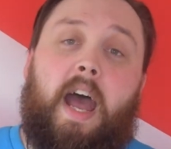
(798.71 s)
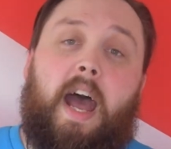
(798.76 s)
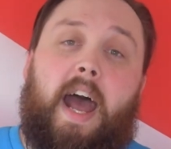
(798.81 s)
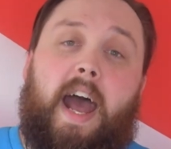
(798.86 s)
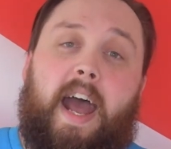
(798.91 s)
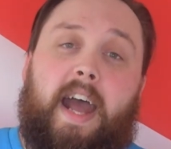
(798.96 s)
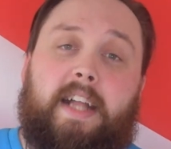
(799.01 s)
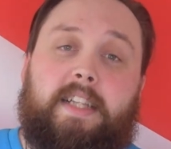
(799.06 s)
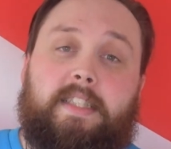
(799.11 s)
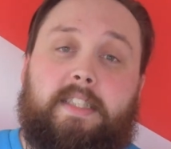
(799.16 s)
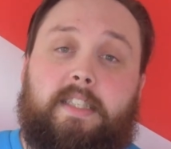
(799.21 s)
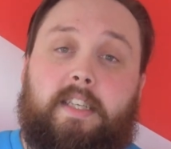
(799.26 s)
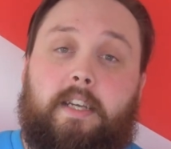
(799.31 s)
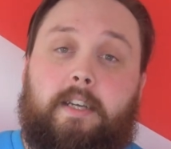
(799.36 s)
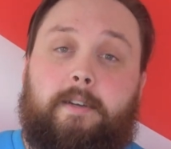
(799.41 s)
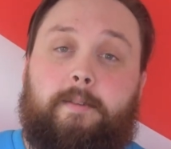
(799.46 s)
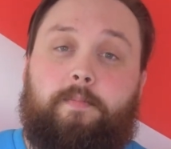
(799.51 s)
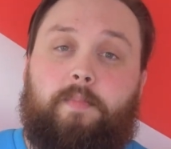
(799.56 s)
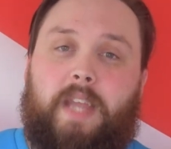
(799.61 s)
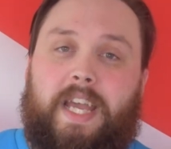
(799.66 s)
and
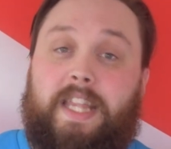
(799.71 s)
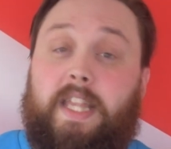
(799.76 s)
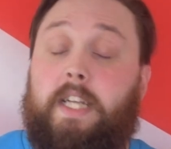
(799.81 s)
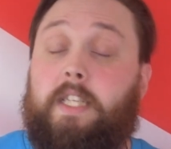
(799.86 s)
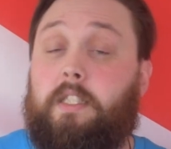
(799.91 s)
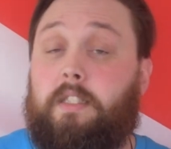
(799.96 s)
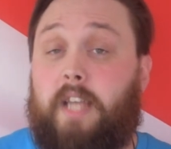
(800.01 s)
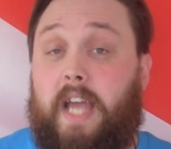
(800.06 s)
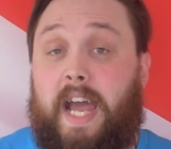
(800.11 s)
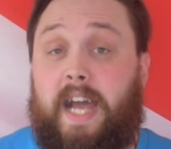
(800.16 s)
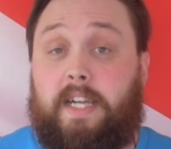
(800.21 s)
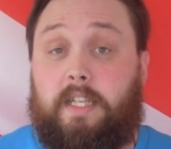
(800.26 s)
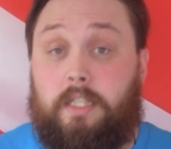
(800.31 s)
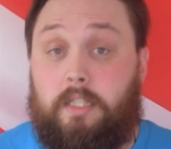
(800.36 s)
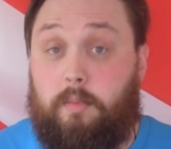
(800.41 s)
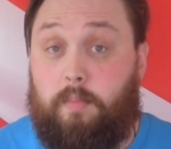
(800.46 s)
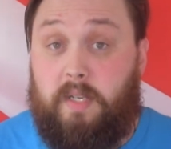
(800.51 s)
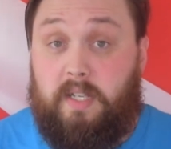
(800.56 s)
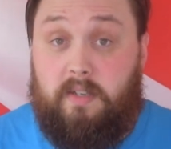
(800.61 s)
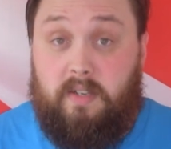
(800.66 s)
that just acts
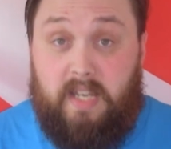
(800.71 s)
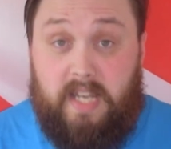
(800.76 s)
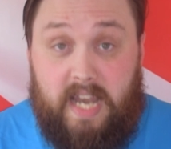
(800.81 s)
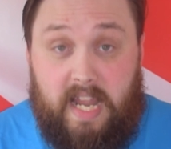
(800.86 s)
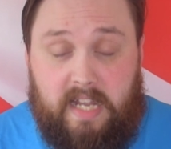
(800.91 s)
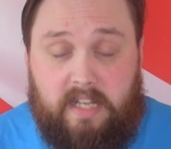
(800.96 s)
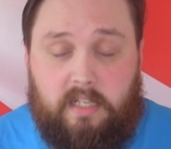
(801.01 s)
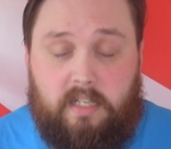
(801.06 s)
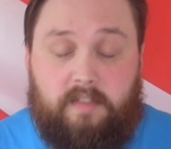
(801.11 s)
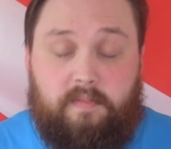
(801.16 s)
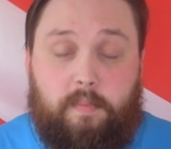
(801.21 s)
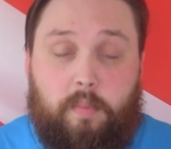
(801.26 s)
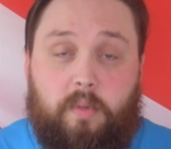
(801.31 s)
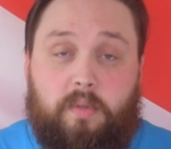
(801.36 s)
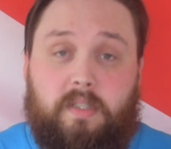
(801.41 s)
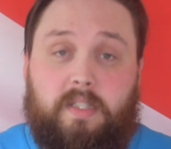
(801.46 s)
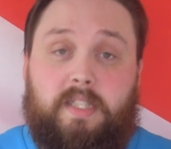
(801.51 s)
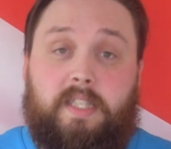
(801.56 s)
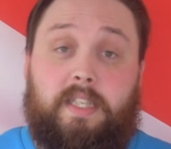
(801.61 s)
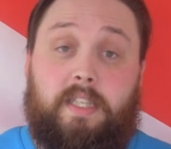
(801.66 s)
as a negative
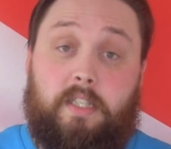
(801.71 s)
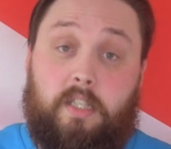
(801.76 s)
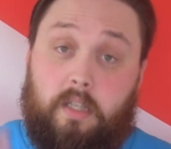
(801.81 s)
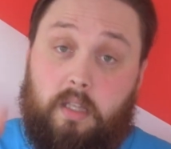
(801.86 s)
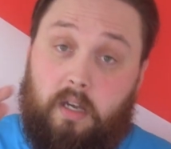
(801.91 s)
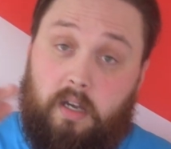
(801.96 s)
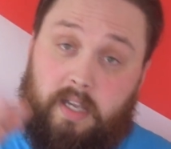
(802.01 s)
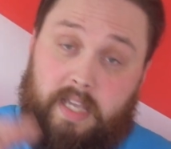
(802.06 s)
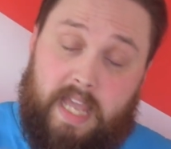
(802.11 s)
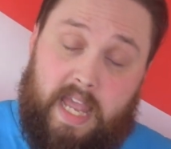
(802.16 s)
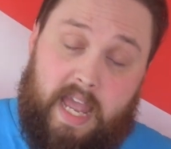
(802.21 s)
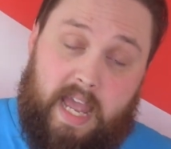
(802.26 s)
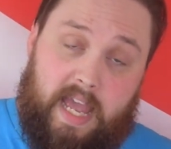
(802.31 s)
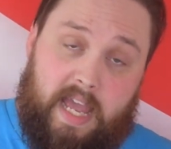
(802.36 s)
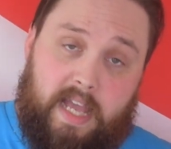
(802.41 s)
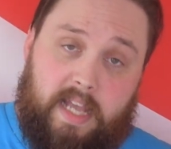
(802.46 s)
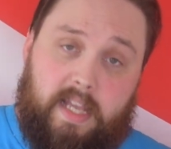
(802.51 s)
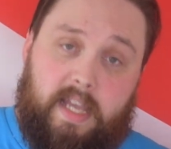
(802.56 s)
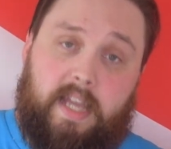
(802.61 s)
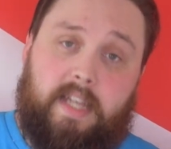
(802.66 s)
buoyancy so that I
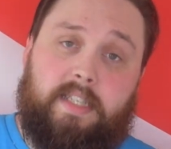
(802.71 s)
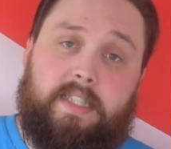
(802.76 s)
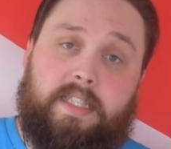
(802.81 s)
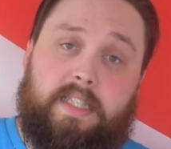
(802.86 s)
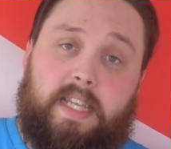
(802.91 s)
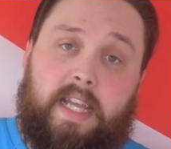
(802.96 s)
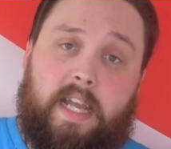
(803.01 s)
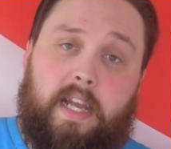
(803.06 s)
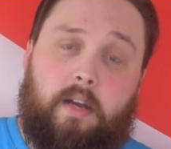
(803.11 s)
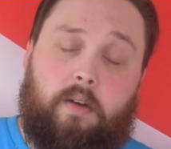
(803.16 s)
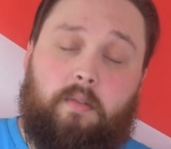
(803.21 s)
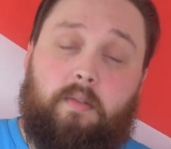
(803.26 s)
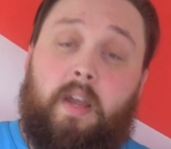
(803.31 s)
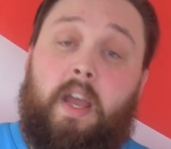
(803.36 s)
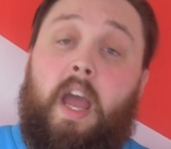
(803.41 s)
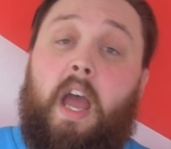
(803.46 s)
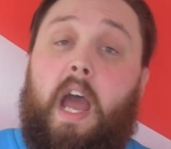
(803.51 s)
can get down,